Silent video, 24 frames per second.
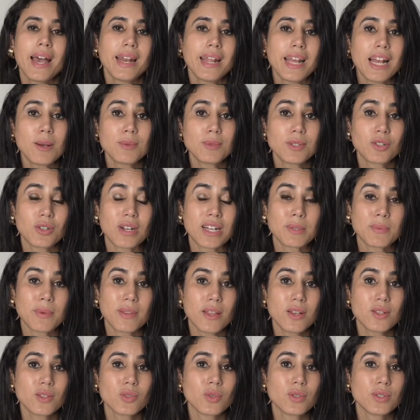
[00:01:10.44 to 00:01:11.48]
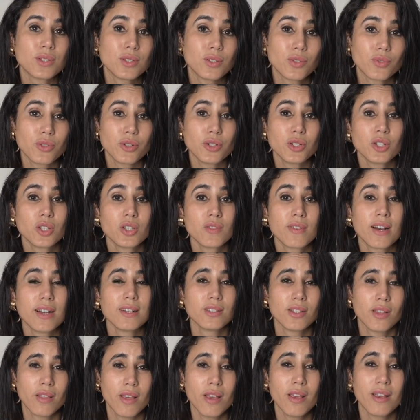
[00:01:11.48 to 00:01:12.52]
and it helps transmit those noises through to your device
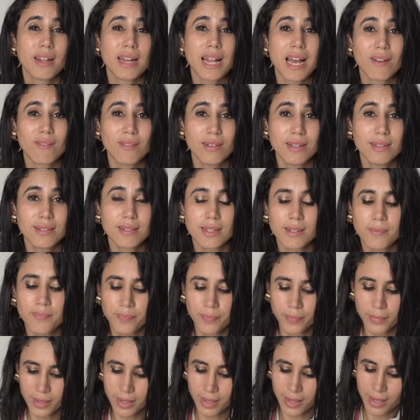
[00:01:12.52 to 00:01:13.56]
so that you can have a listen.